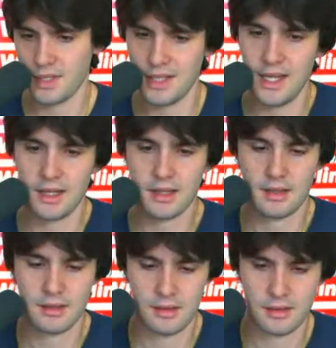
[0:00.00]

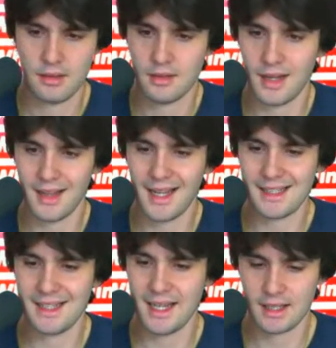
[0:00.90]
Nick. I
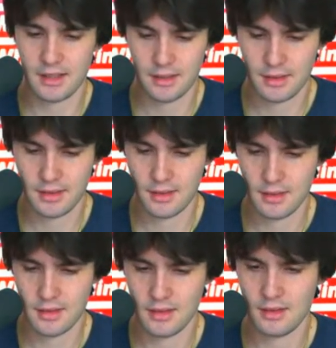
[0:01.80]
like Nick.
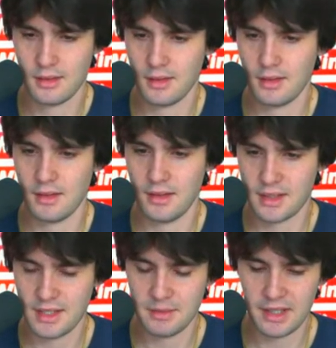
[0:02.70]

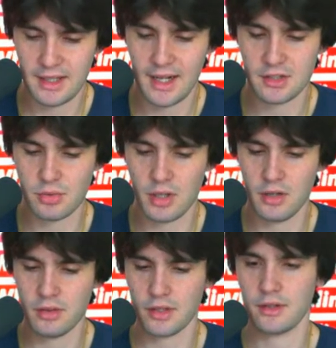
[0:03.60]
Nick seems like an actual
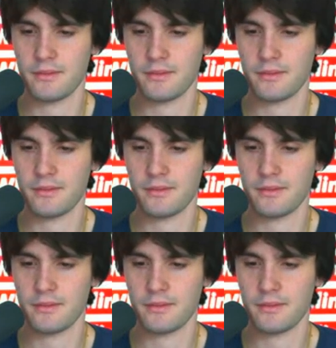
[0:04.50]
owner.